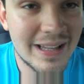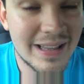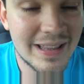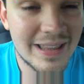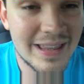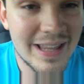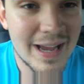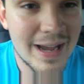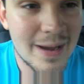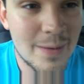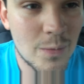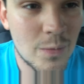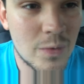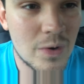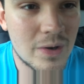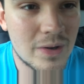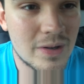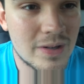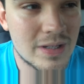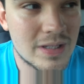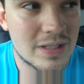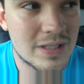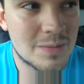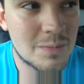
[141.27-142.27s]
that
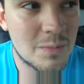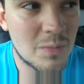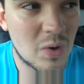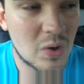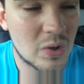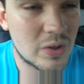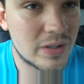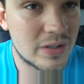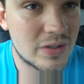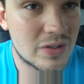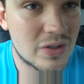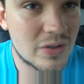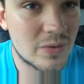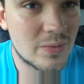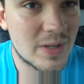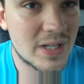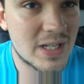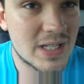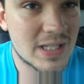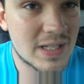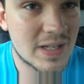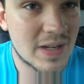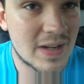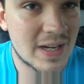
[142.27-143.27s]
was more than 2
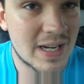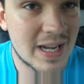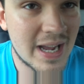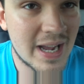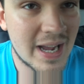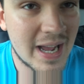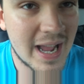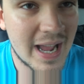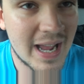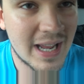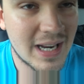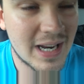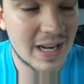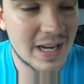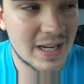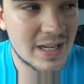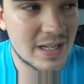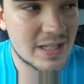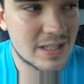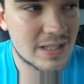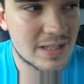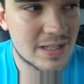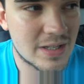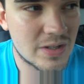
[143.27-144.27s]
weeks ago now, and it
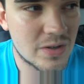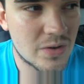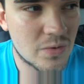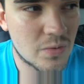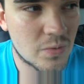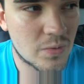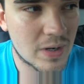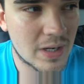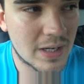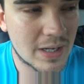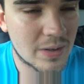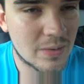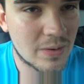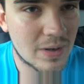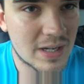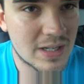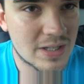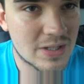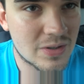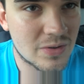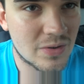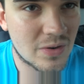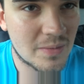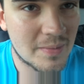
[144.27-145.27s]
is still really
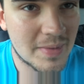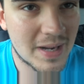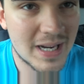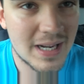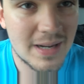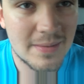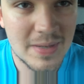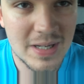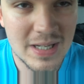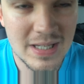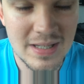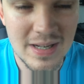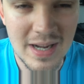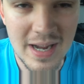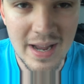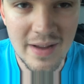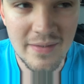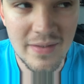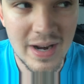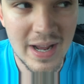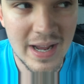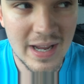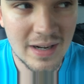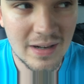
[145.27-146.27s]
quite sore, mainly because I
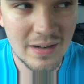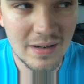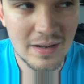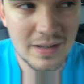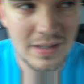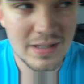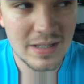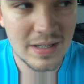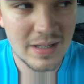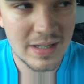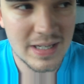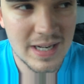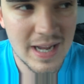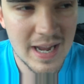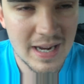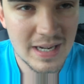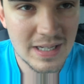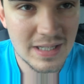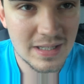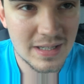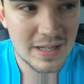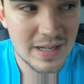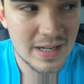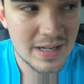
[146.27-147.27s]
haven't had a lot of time to
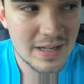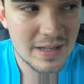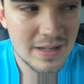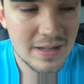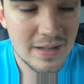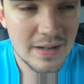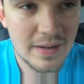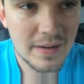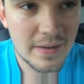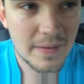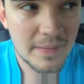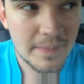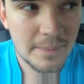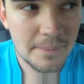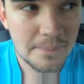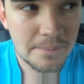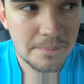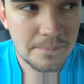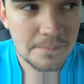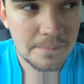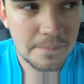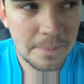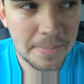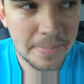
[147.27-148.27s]
actually
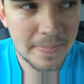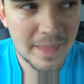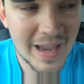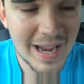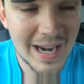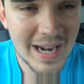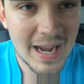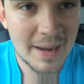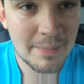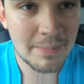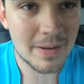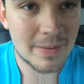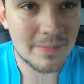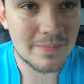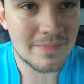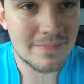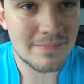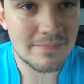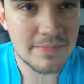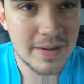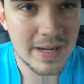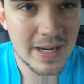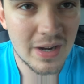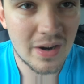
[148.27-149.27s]
get up
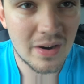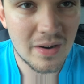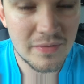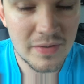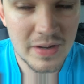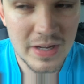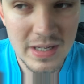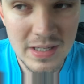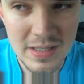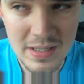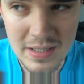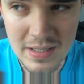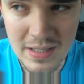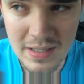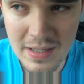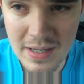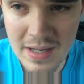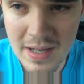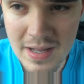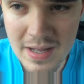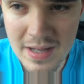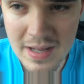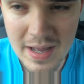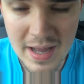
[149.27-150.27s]
and be off it.
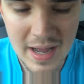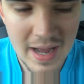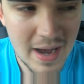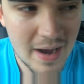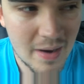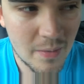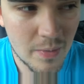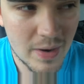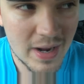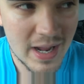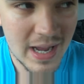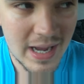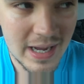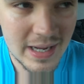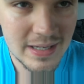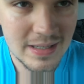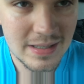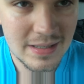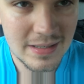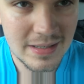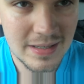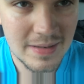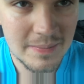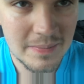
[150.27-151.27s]
We
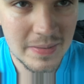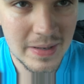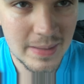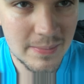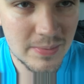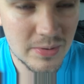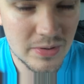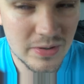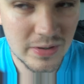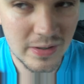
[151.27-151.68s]
had some people